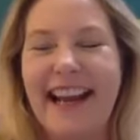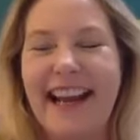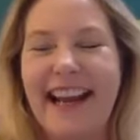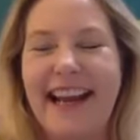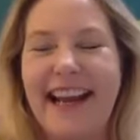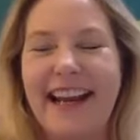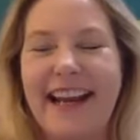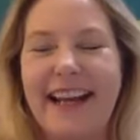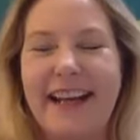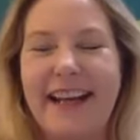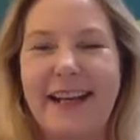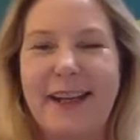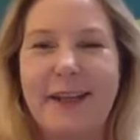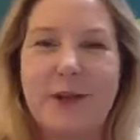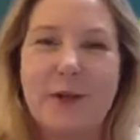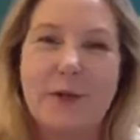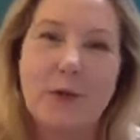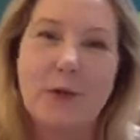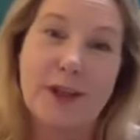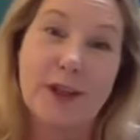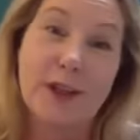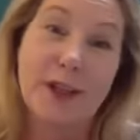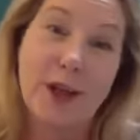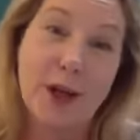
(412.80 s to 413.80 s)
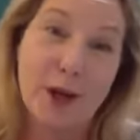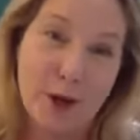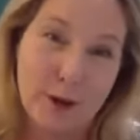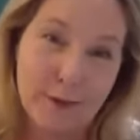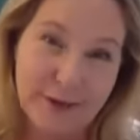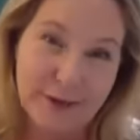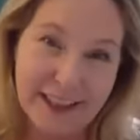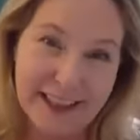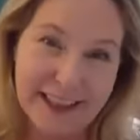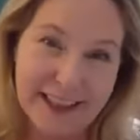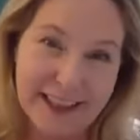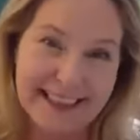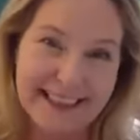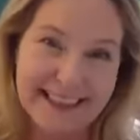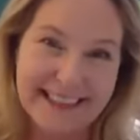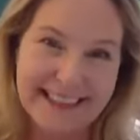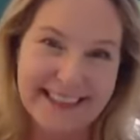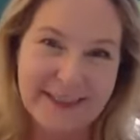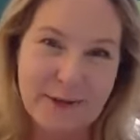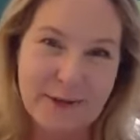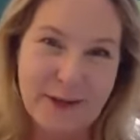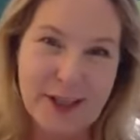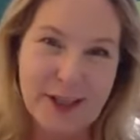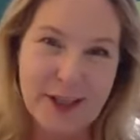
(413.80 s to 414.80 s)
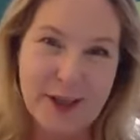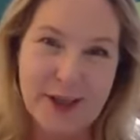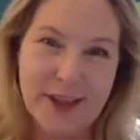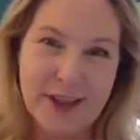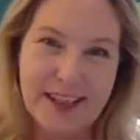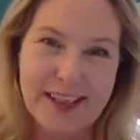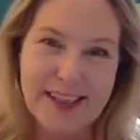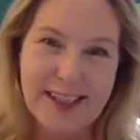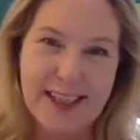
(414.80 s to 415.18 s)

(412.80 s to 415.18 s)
And with COVID, which has